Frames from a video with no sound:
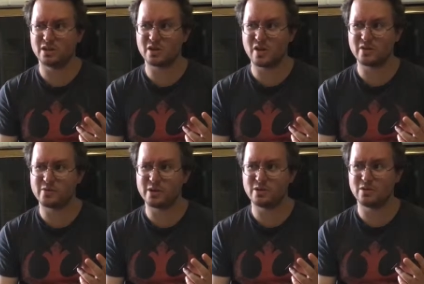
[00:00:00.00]
Because I
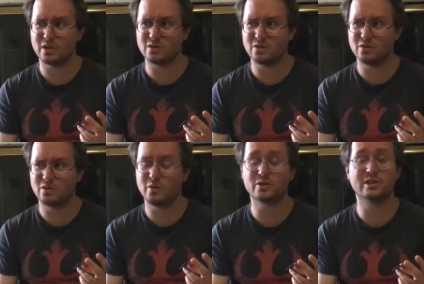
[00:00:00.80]
graduated in 2002.
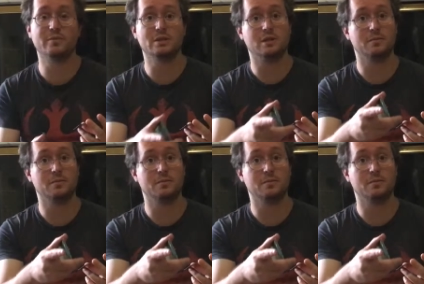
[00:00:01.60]
No, I was 17.